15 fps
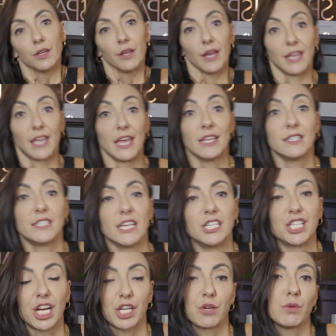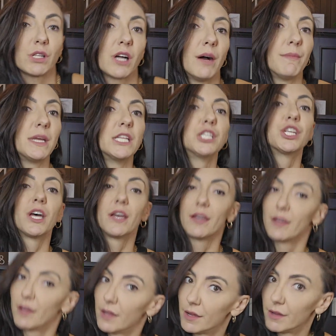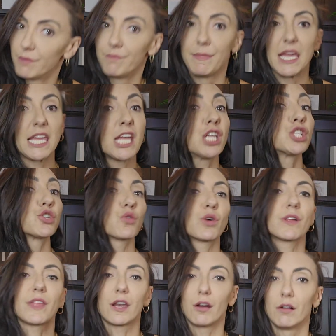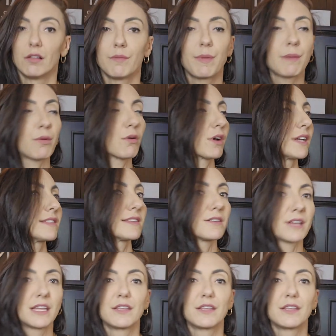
Again, the injector will come in, making sure that all the paperwork is okay.